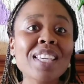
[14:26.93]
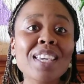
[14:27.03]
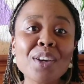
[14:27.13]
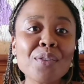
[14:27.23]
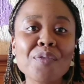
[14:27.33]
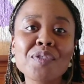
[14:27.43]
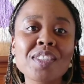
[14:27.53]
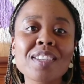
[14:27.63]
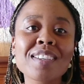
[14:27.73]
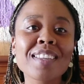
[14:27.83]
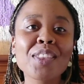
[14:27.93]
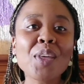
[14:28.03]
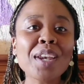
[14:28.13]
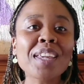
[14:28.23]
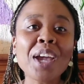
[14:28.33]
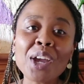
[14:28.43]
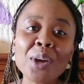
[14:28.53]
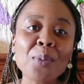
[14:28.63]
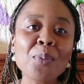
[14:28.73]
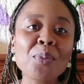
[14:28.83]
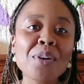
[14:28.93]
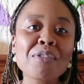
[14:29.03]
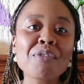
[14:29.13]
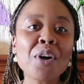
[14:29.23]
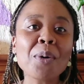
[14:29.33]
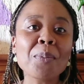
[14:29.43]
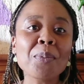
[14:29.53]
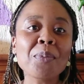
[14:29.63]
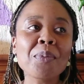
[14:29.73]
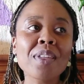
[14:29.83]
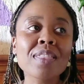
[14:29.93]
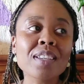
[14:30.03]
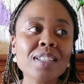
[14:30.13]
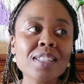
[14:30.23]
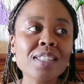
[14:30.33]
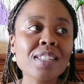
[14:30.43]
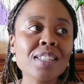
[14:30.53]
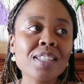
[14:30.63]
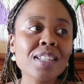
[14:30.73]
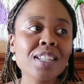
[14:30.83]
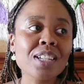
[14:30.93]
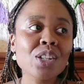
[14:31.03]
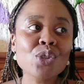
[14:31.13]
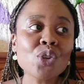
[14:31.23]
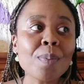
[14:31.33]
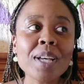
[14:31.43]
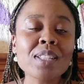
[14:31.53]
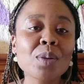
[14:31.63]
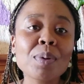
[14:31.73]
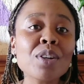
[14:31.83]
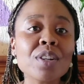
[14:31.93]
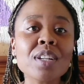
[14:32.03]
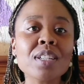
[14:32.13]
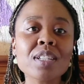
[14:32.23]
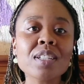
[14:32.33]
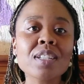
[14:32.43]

gifts that came from this traumatic period.